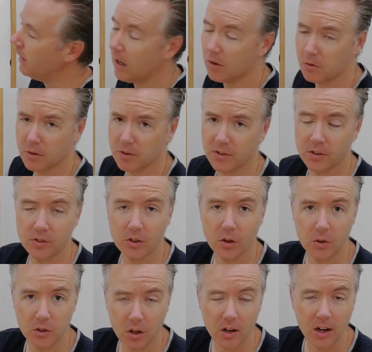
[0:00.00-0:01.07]
any hundredths,
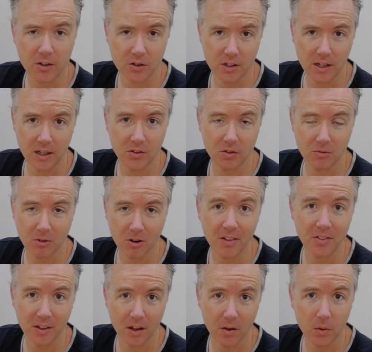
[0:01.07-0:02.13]
so we don't actually need to
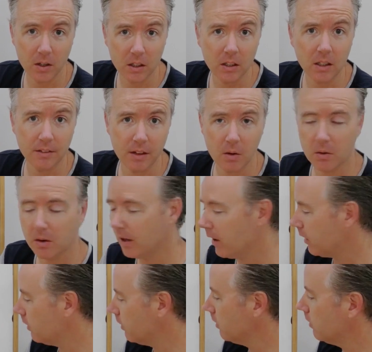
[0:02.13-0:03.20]
write that. We can leave that one
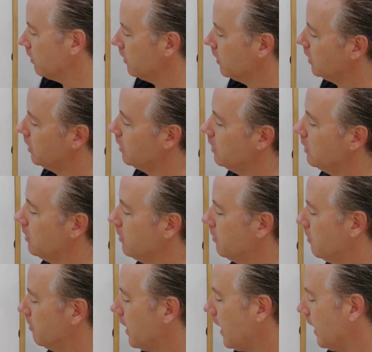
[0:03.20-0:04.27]
out.
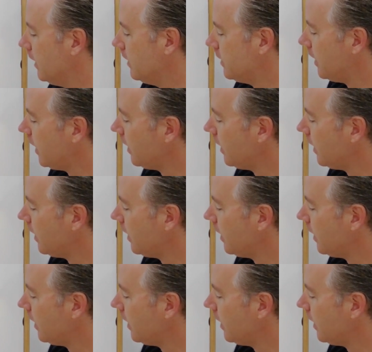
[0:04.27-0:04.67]
8